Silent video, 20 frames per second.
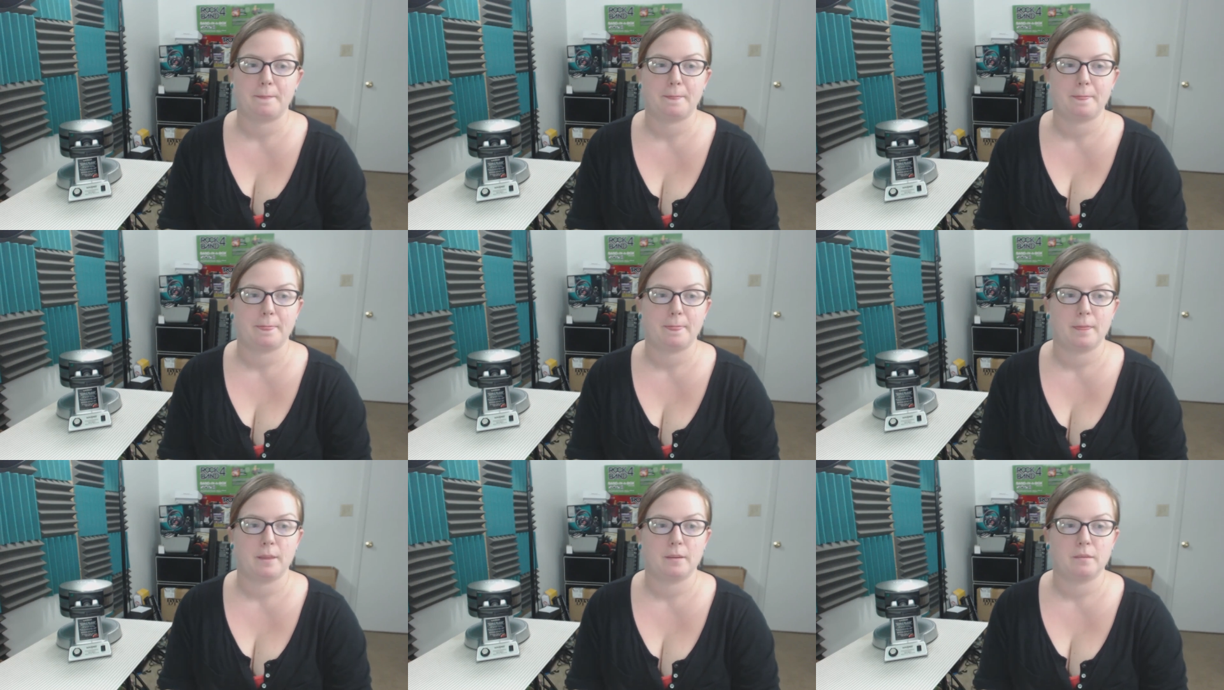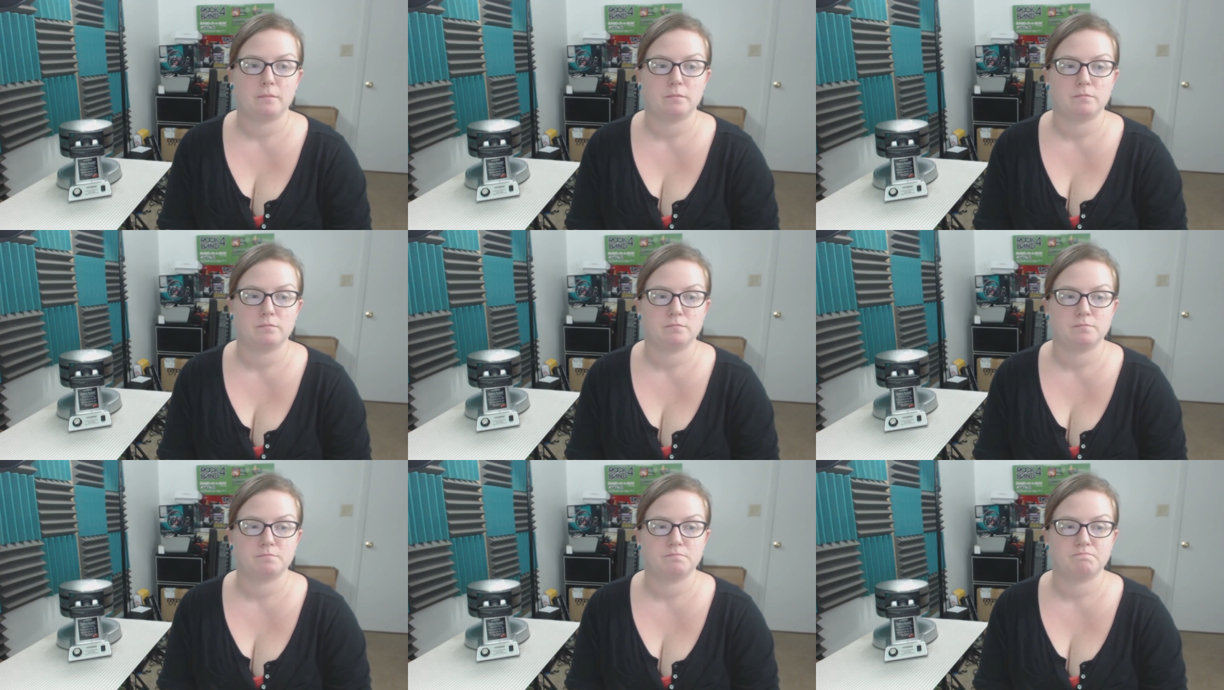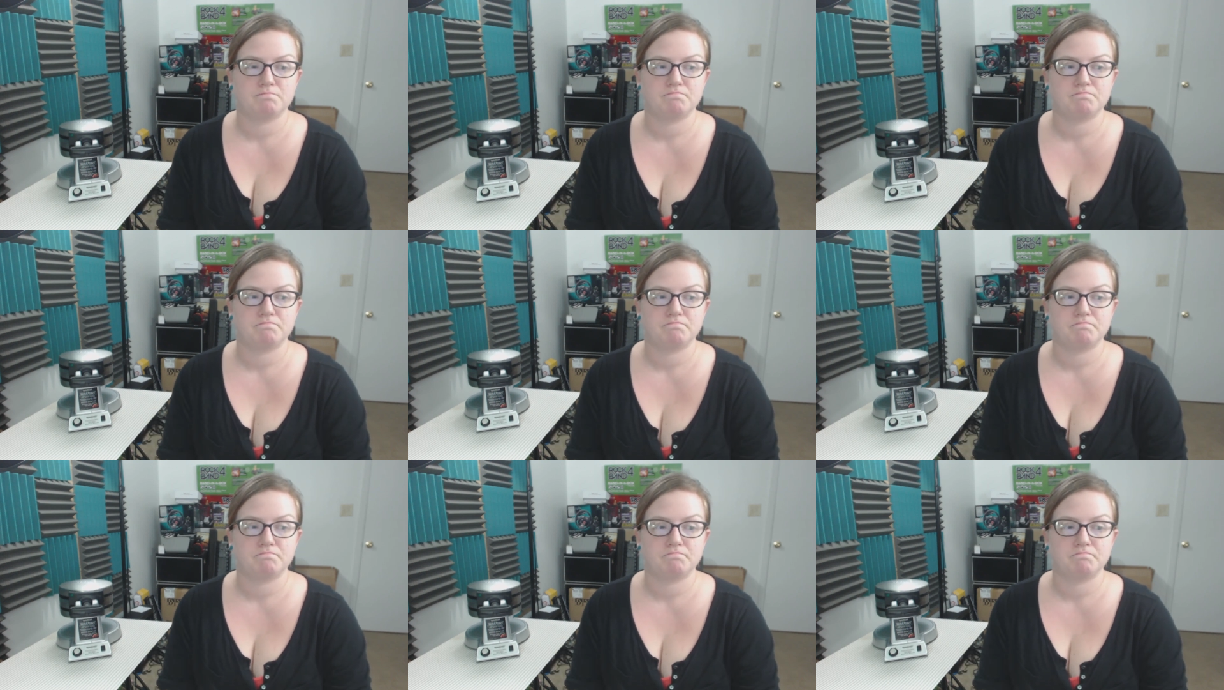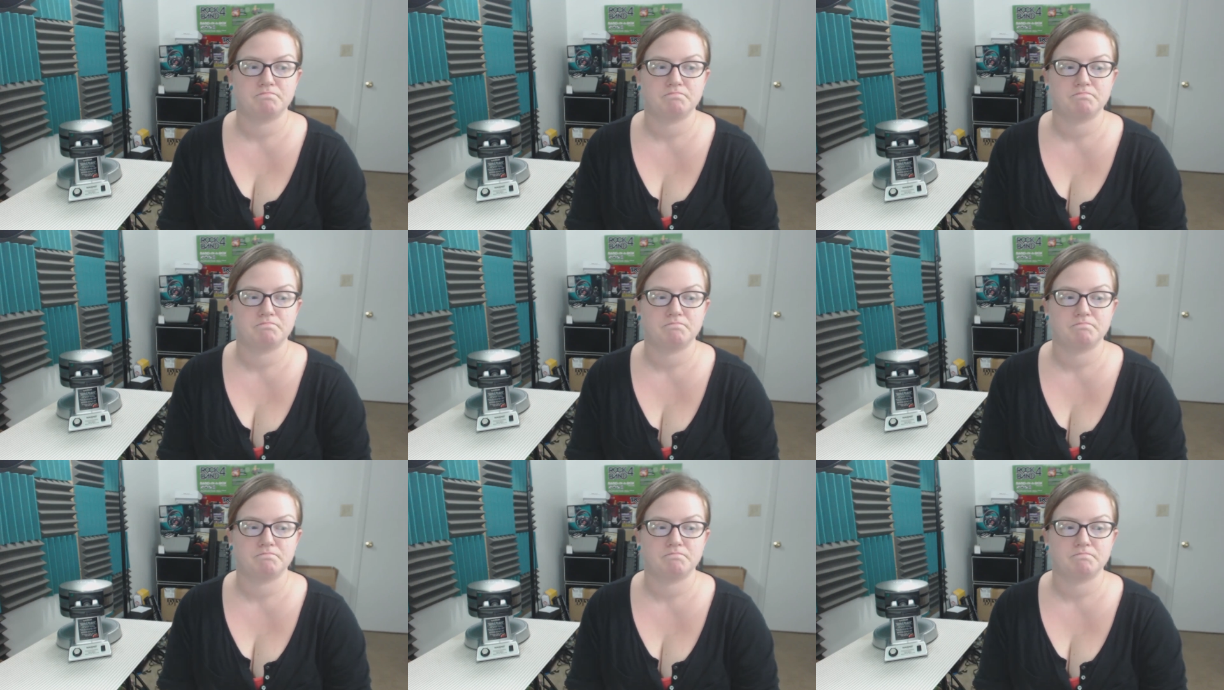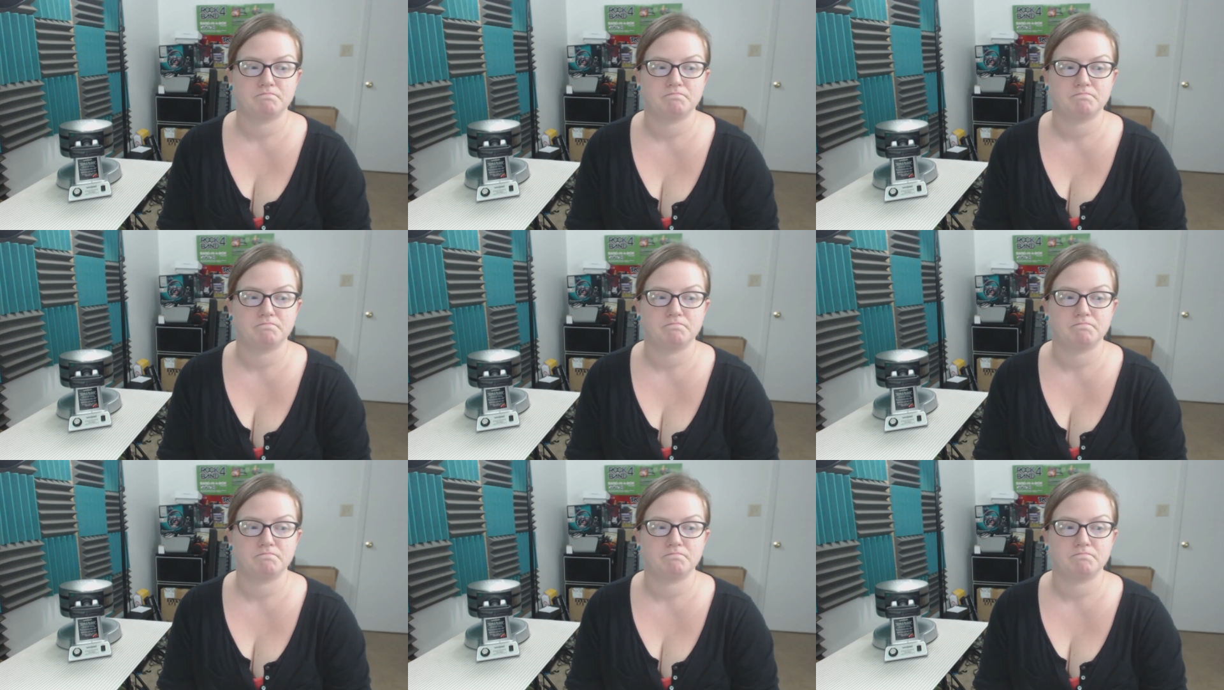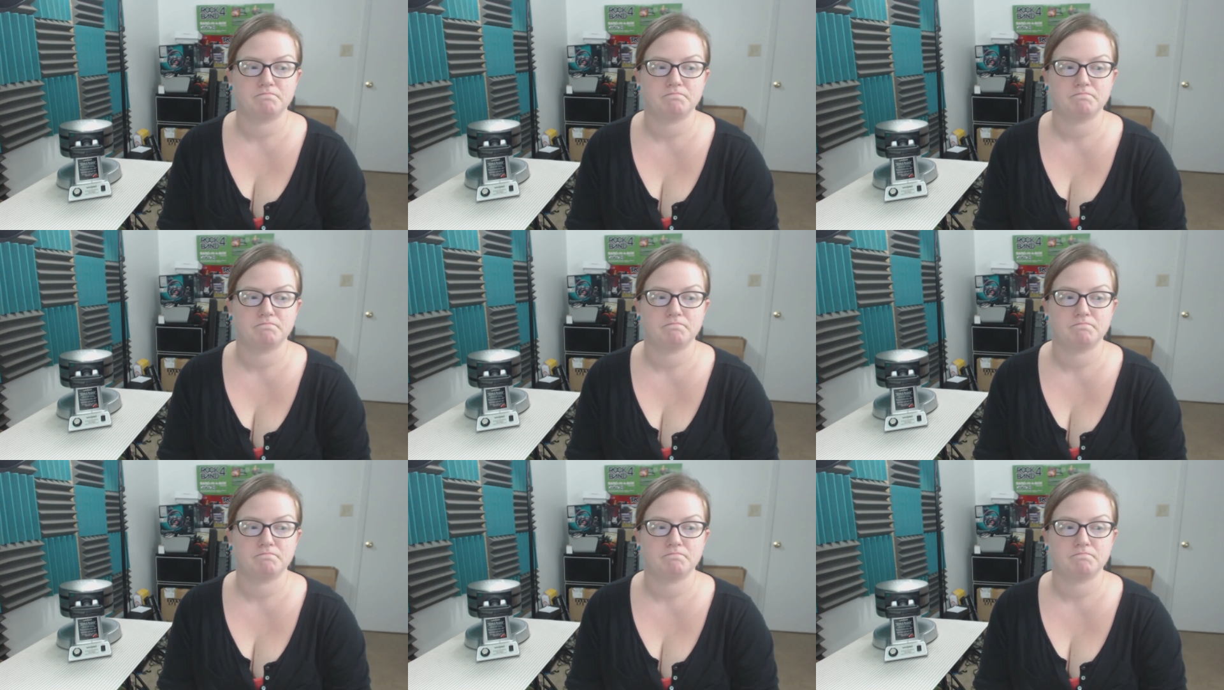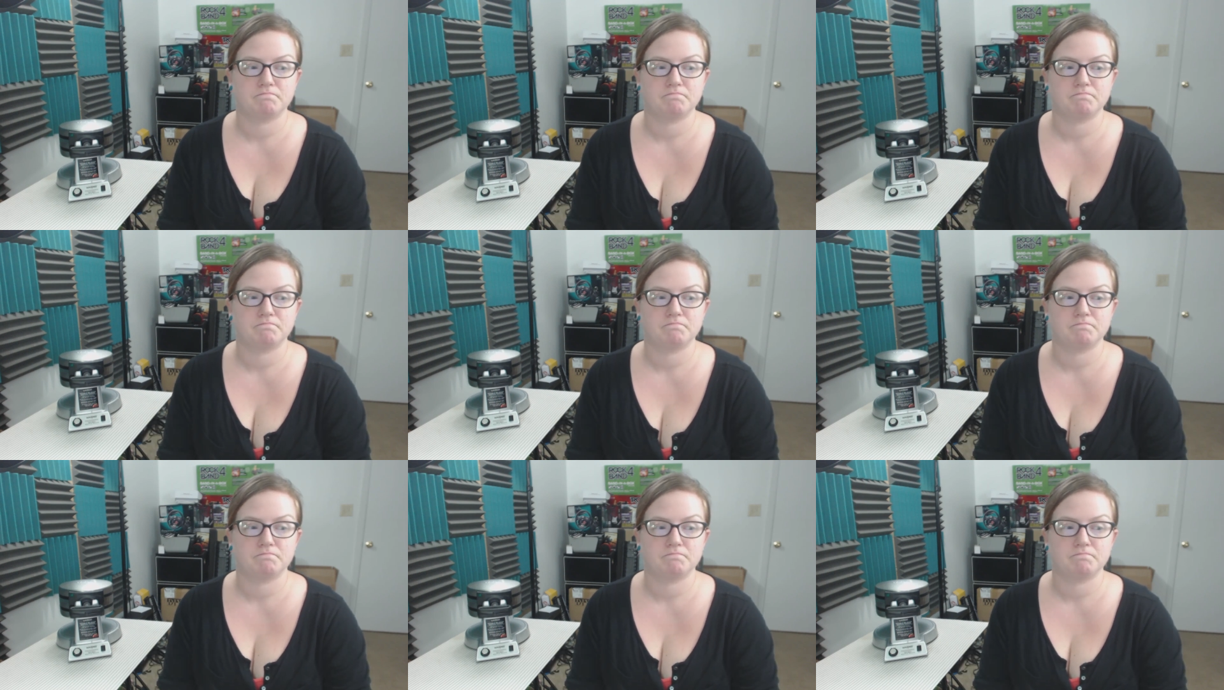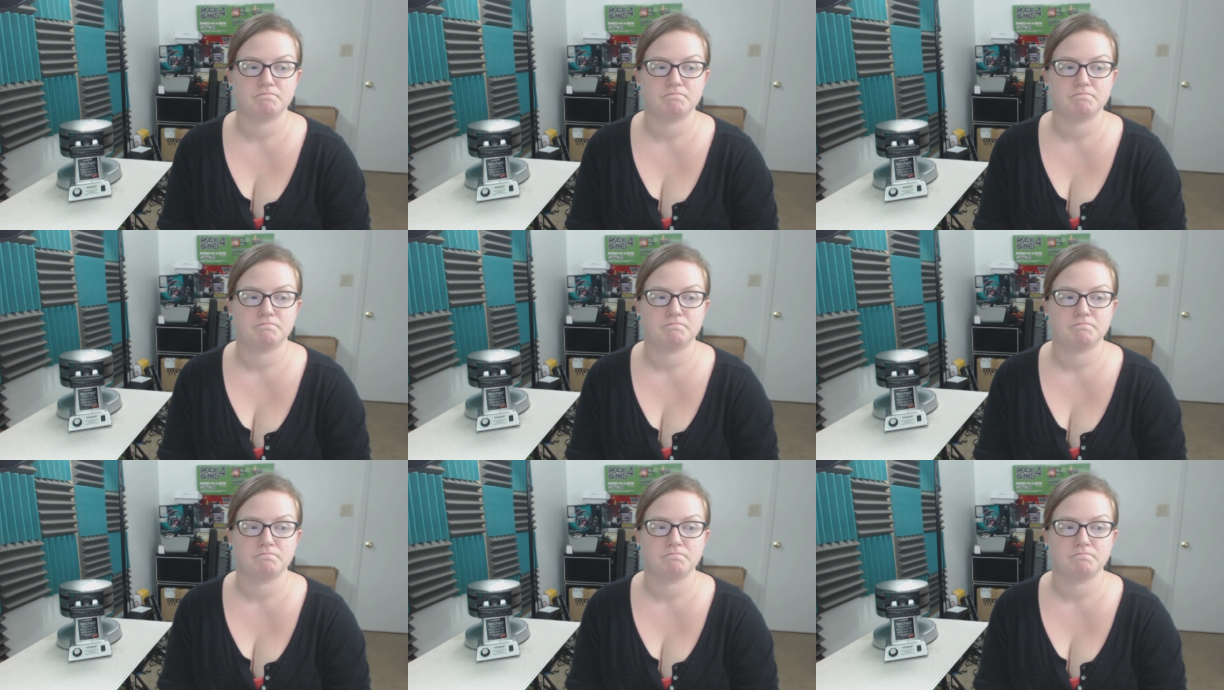[no speech]